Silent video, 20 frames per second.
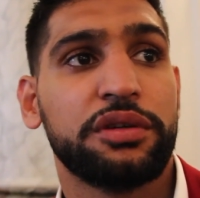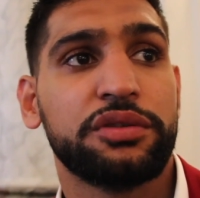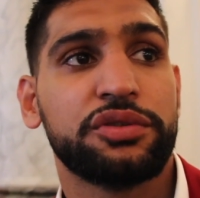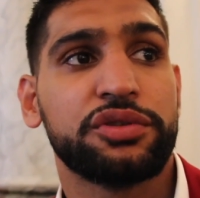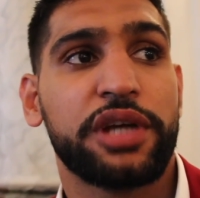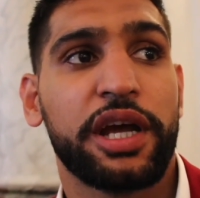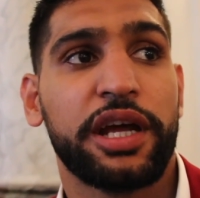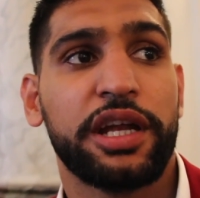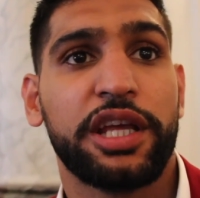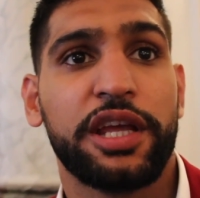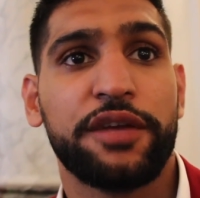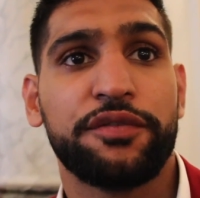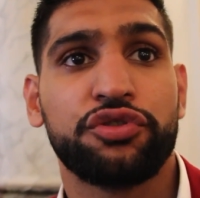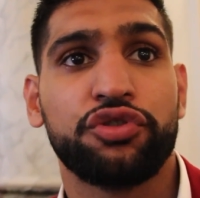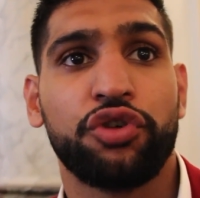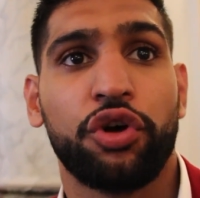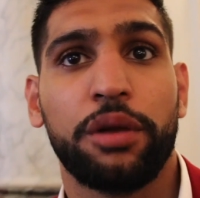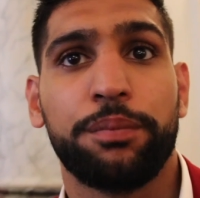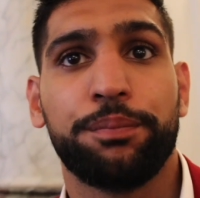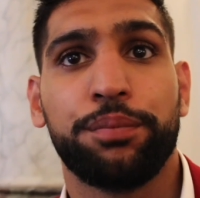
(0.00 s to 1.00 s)
just kind of gives
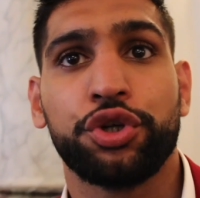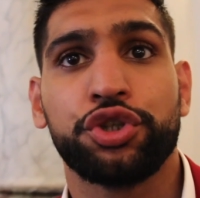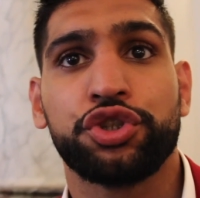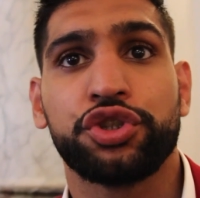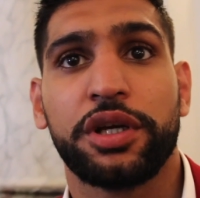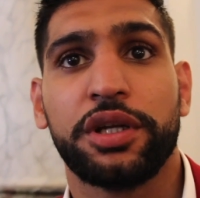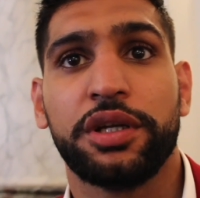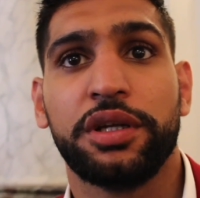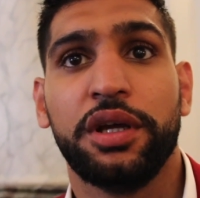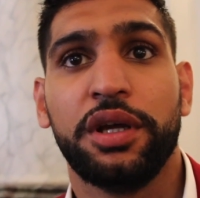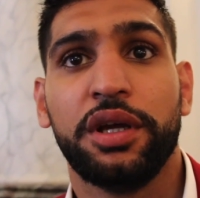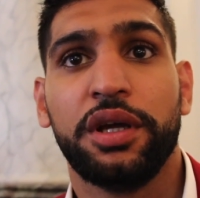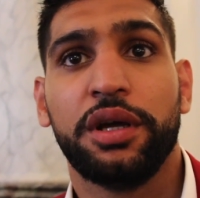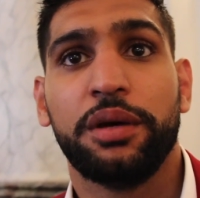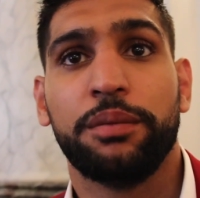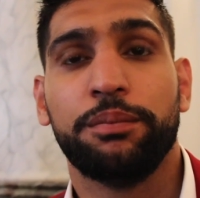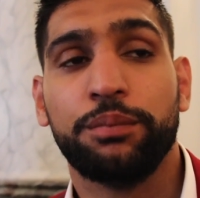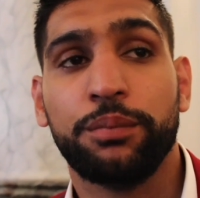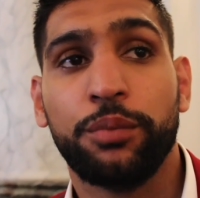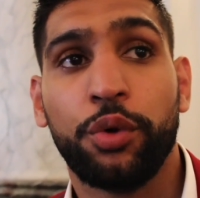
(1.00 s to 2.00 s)
us all a push and
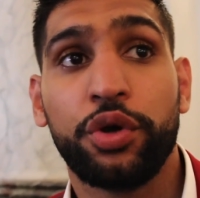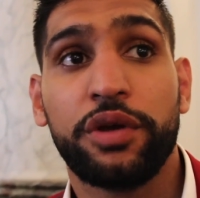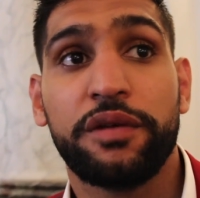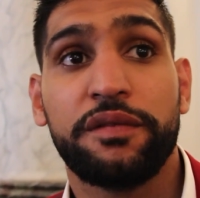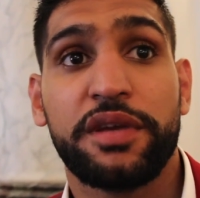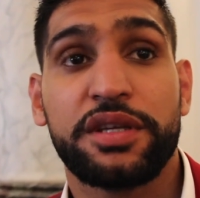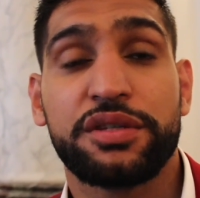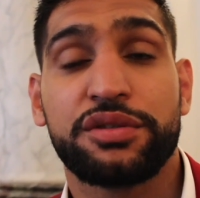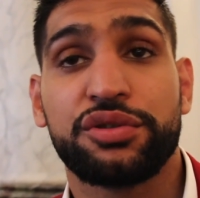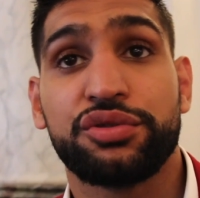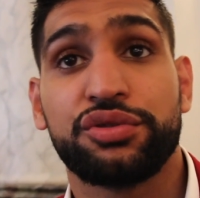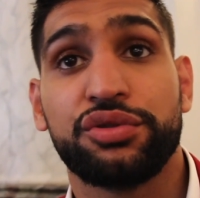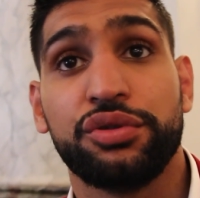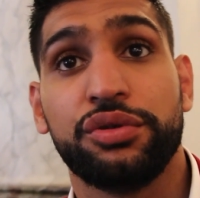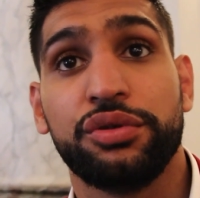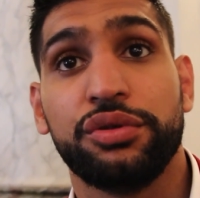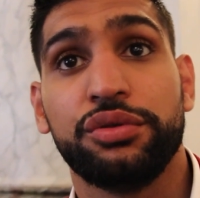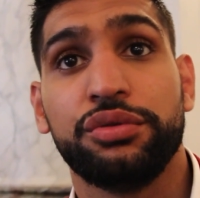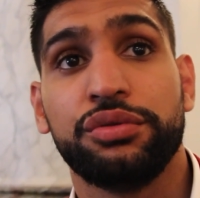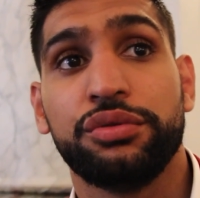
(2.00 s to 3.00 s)
motivates us to
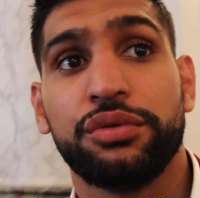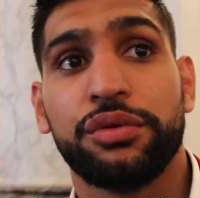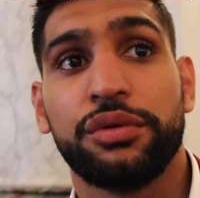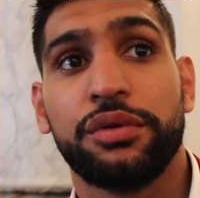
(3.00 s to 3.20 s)
do